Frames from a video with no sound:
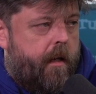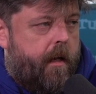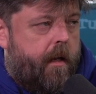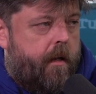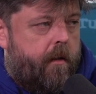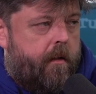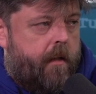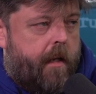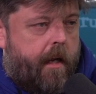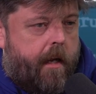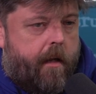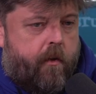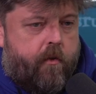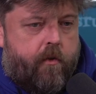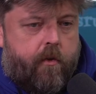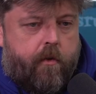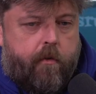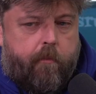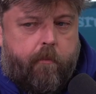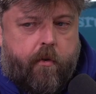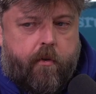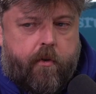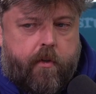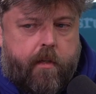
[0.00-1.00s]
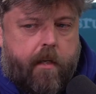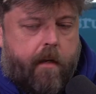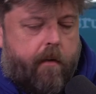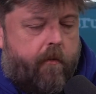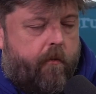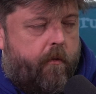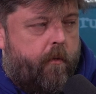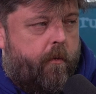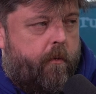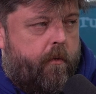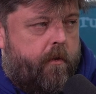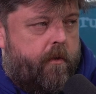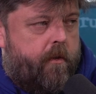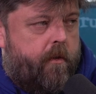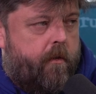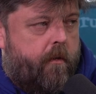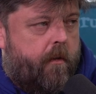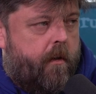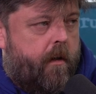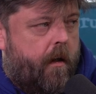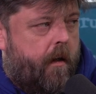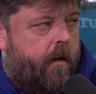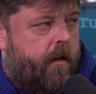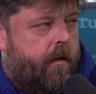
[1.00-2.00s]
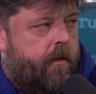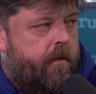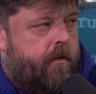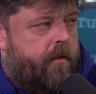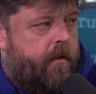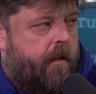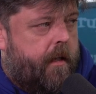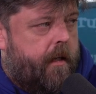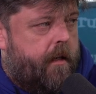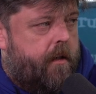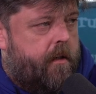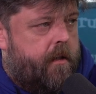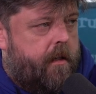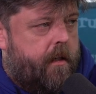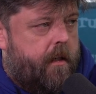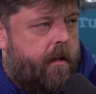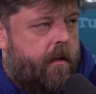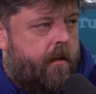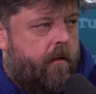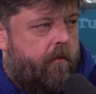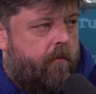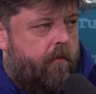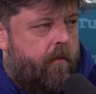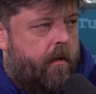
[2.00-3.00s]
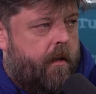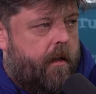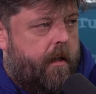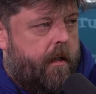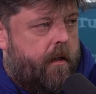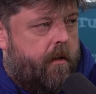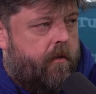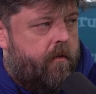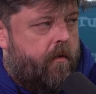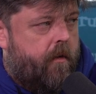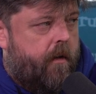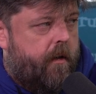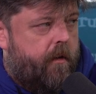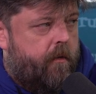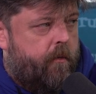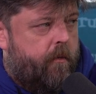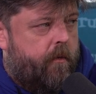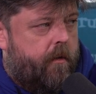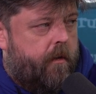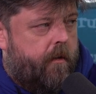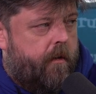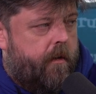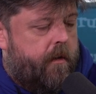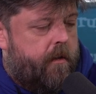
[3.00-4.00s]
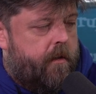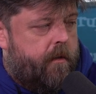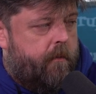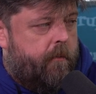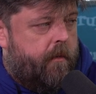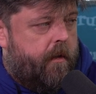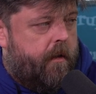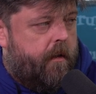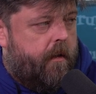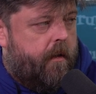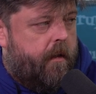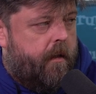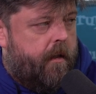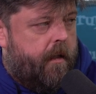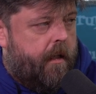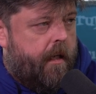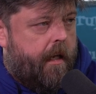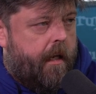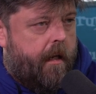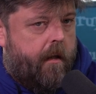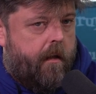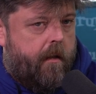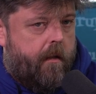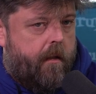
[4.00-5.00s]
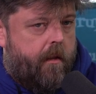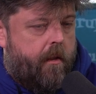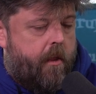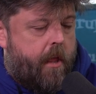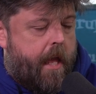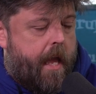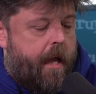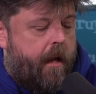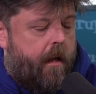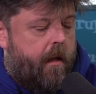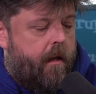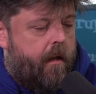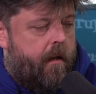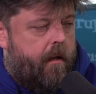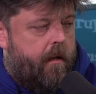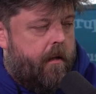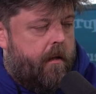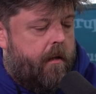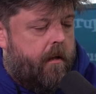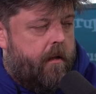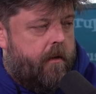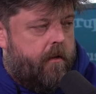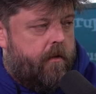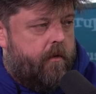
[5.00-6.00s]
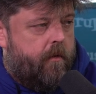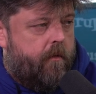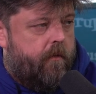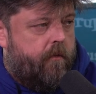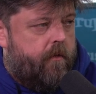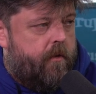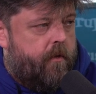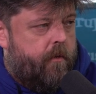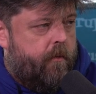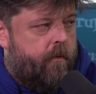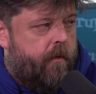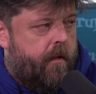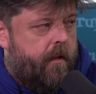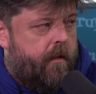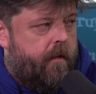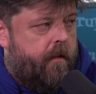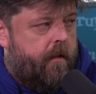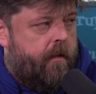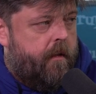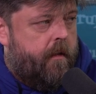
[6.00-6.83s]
How do you push that forward to your clients and actually really try and organise them and get that sort of sorted?